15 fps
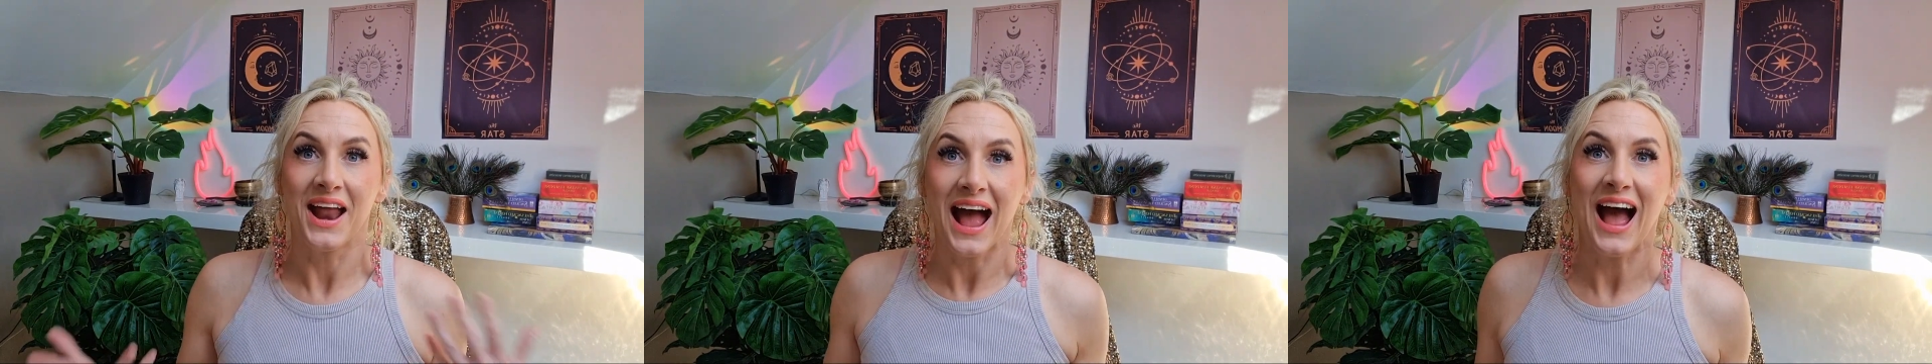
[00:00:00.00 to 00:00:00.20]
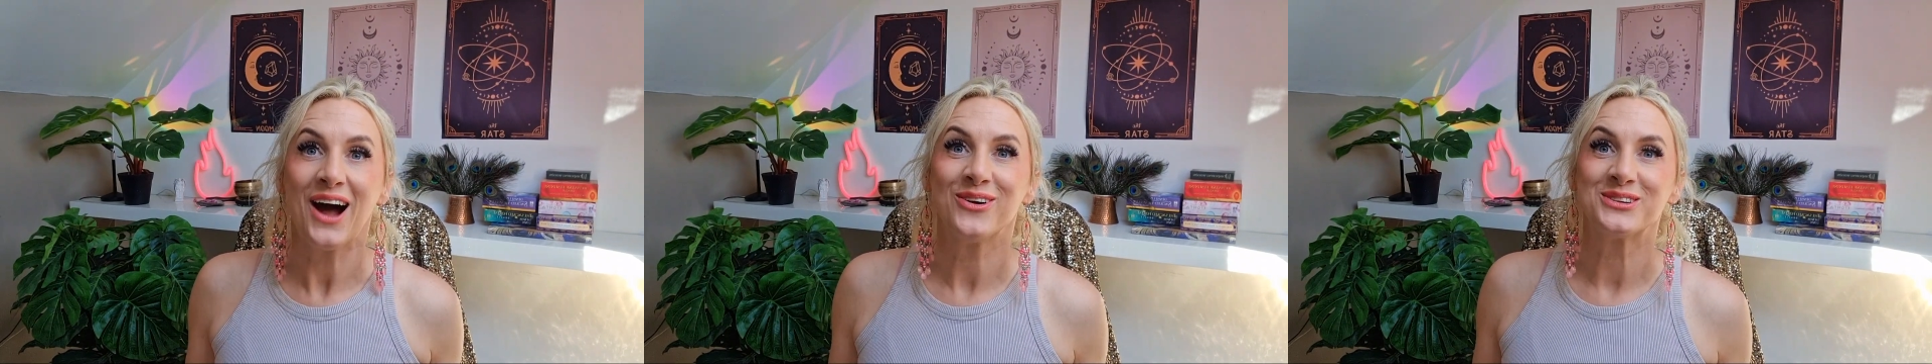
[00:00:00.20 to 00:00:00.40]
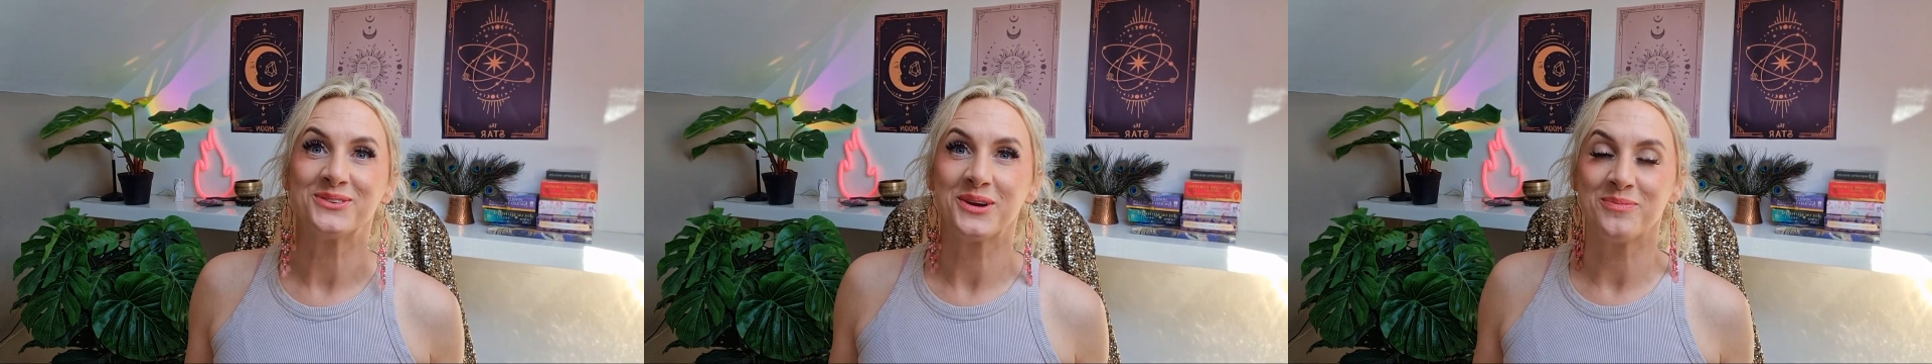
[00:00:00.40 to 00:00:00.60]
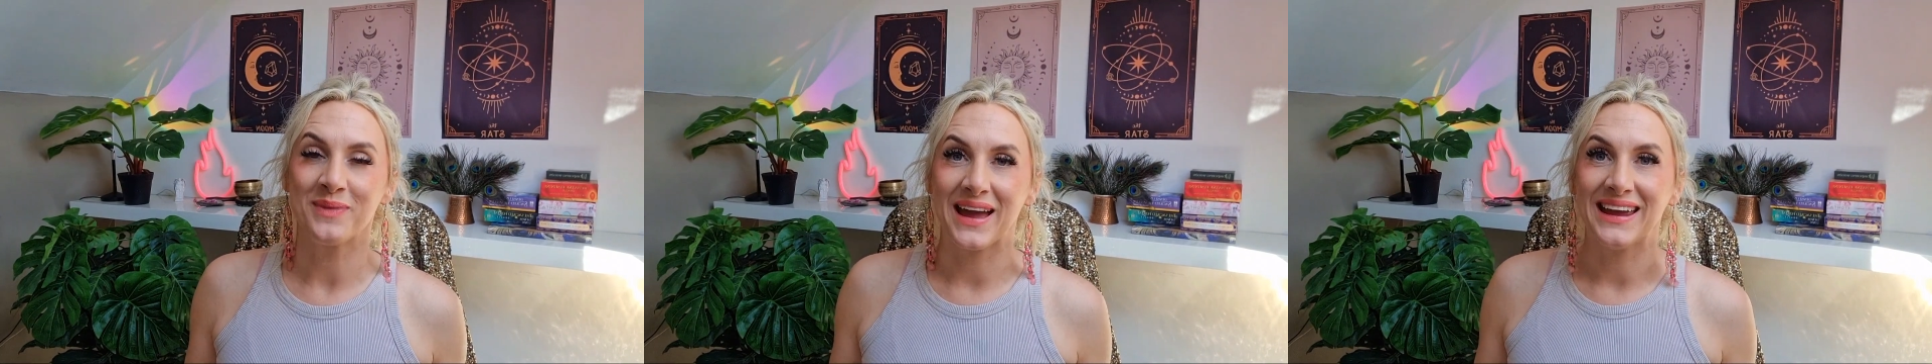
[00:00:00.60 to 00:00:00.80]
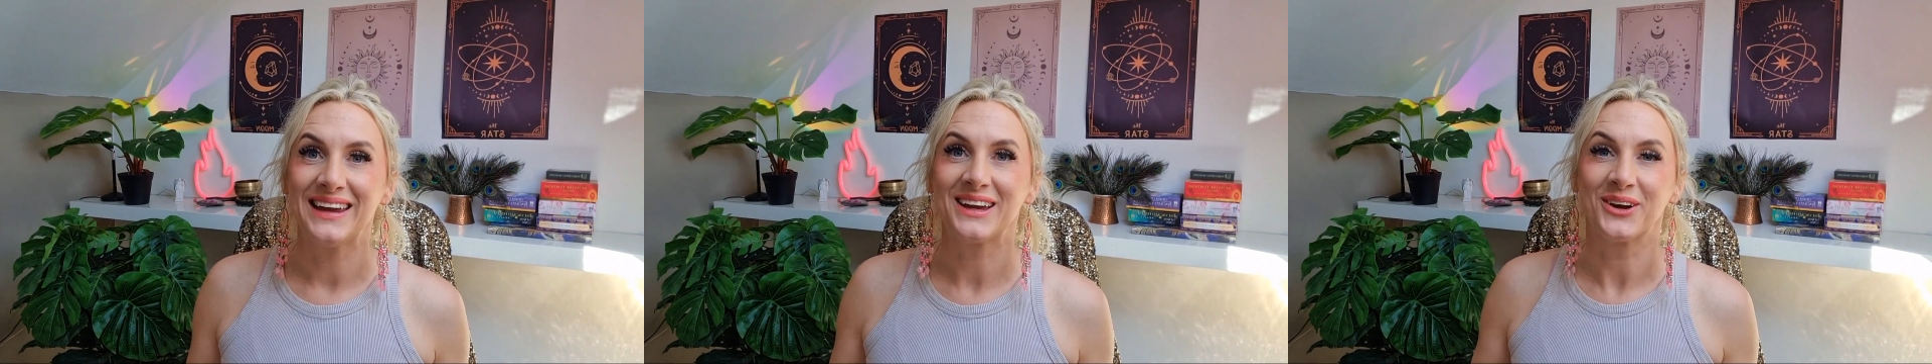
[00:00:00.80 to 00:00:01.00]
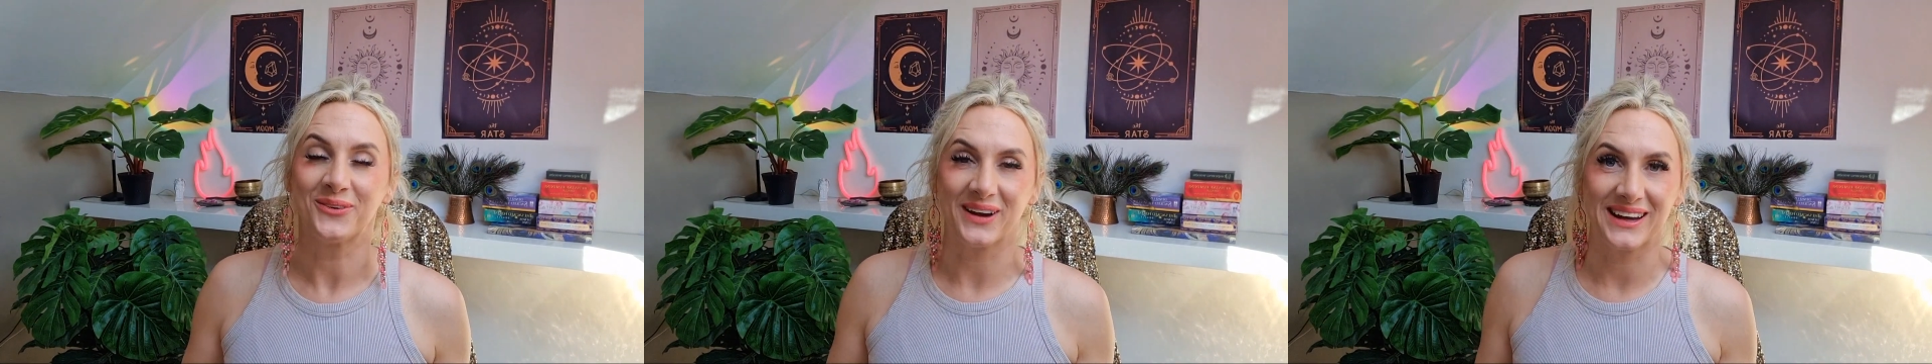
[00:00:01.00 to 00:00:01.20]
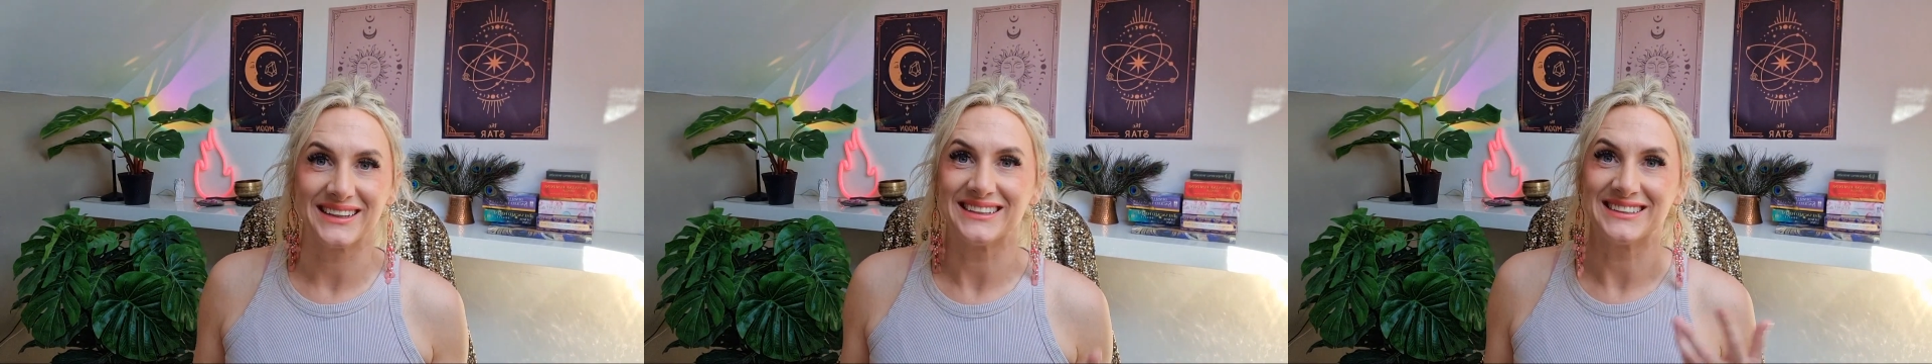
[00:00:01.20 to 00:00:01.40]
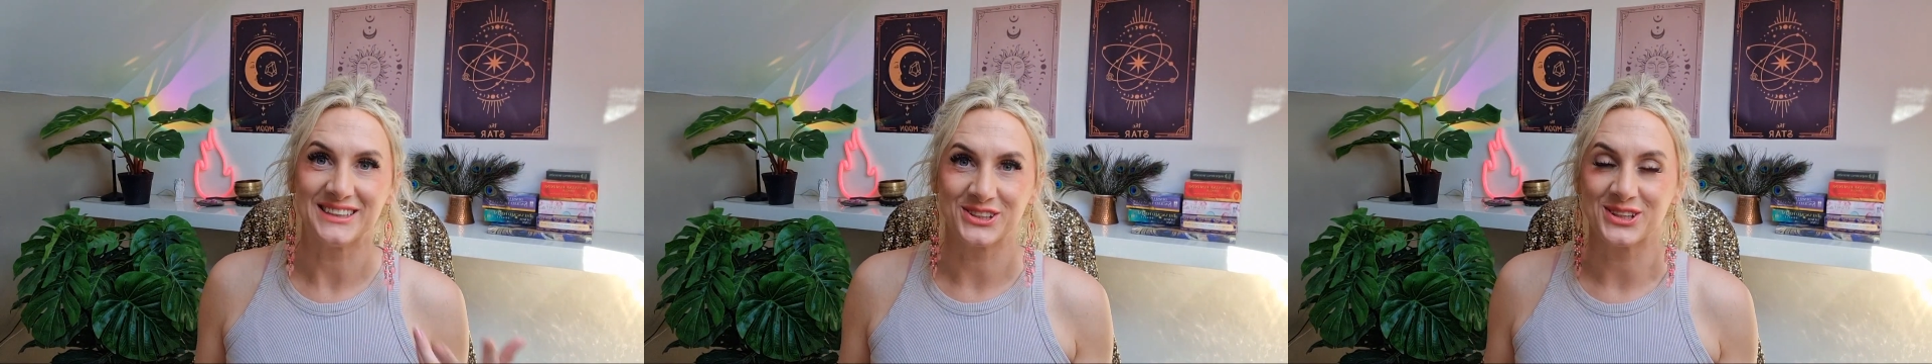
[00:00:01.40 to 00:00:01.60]
how do we make quicker
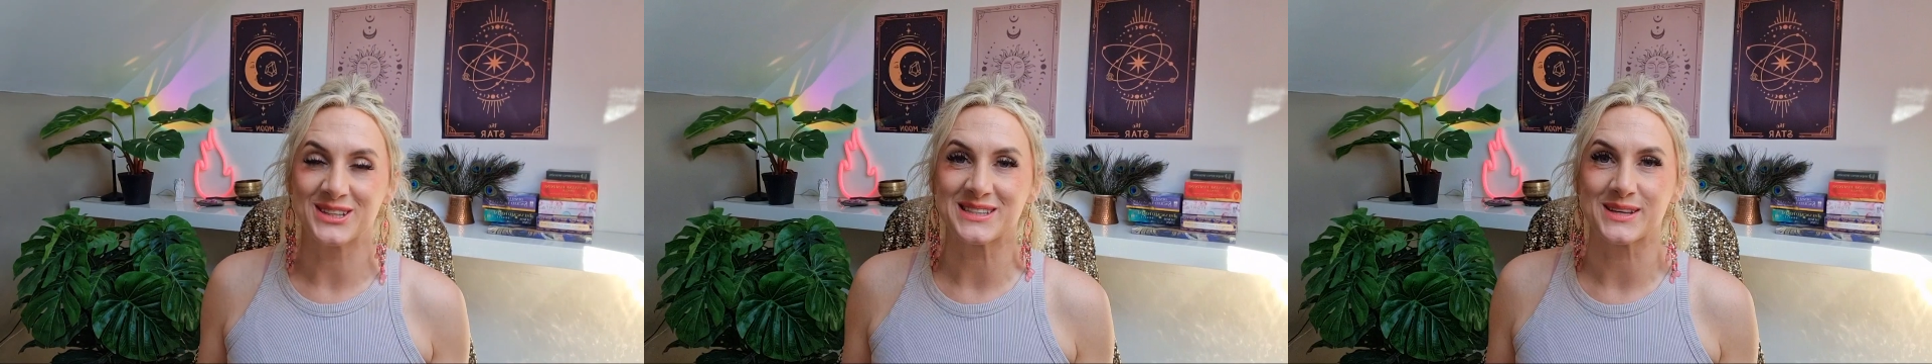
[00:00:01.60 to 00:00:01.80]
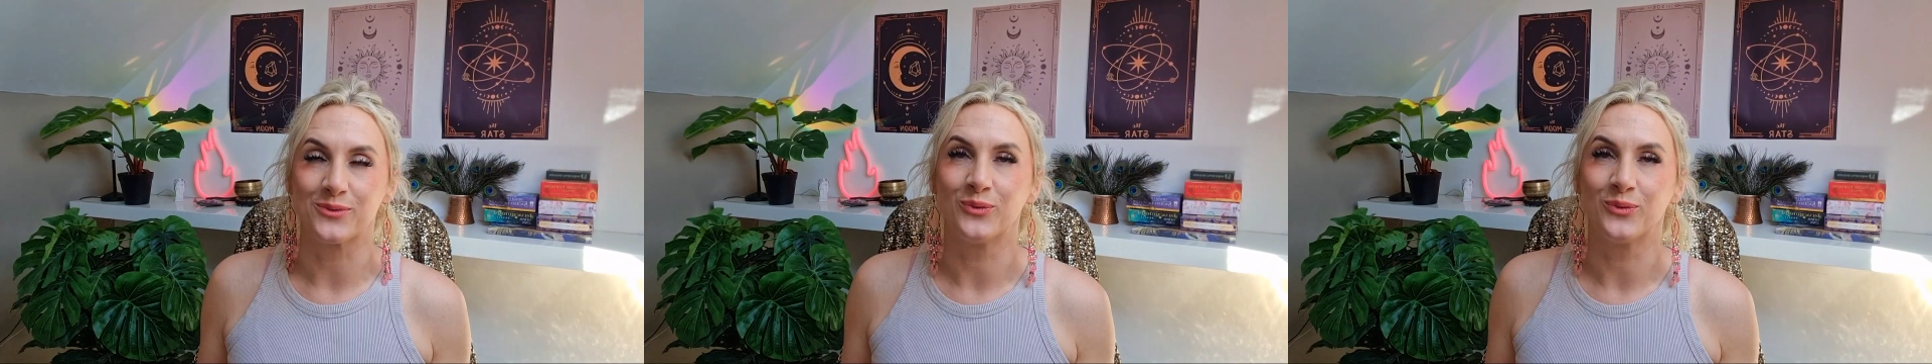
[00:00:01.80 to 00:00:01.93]
decisions?